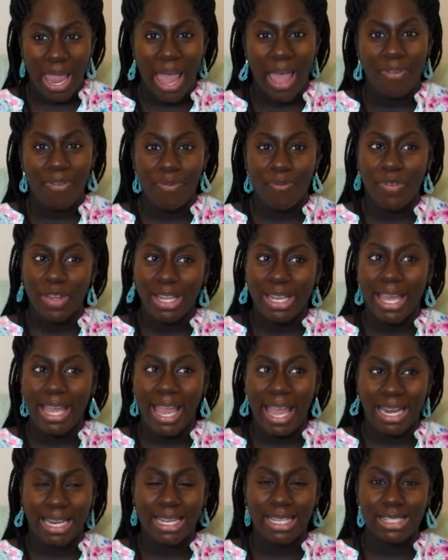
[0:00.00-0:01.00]
I feel like
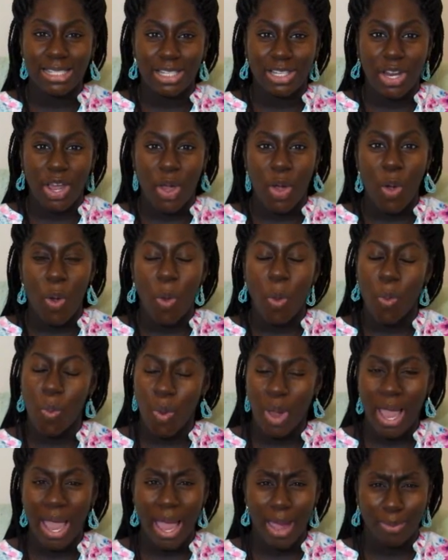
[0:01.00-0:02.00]
I need to know
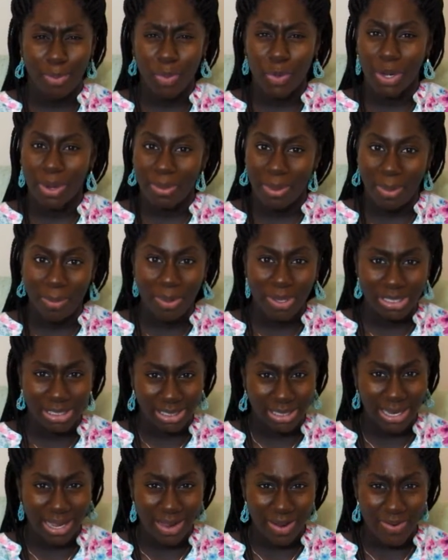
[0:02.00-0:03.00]
what I'm going to be
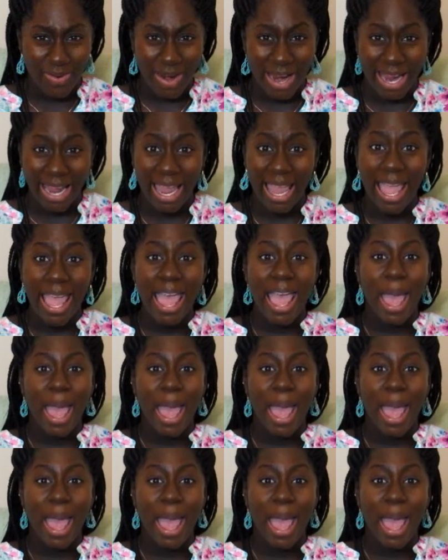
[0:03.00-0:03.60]
pushing out, right?